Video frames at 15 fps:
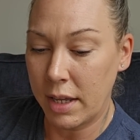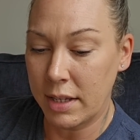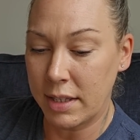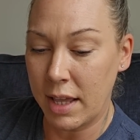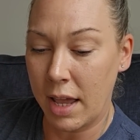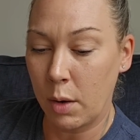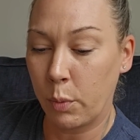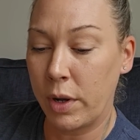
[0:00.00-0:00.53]
is
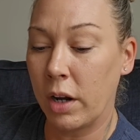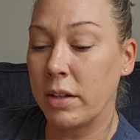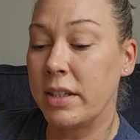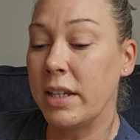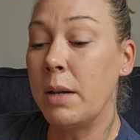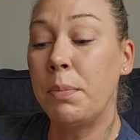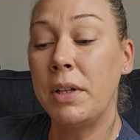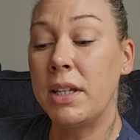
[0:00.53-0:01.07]
that we are
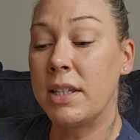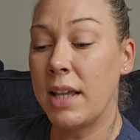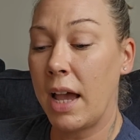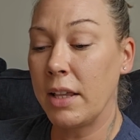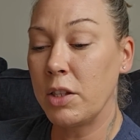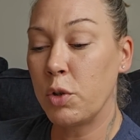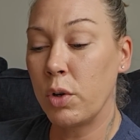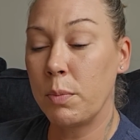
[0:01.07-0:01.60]
deeply
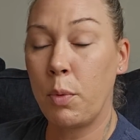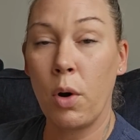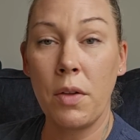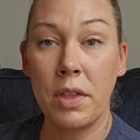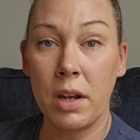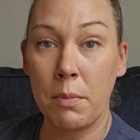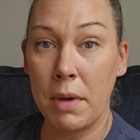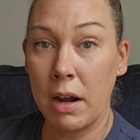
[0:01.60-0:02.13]
saddened to report
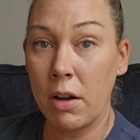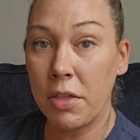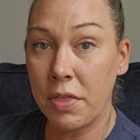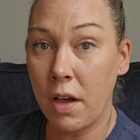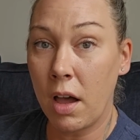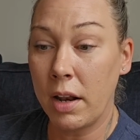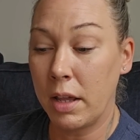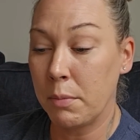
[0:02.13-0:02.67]
that a
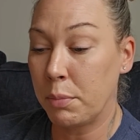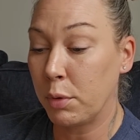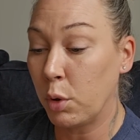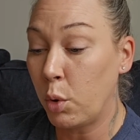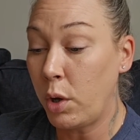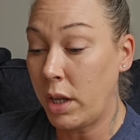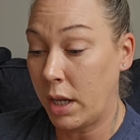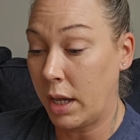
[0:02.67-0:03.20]
Marathon
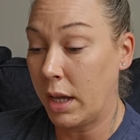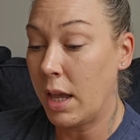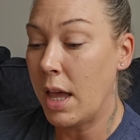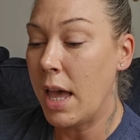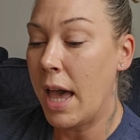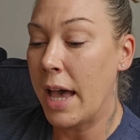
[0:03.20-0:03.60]
employee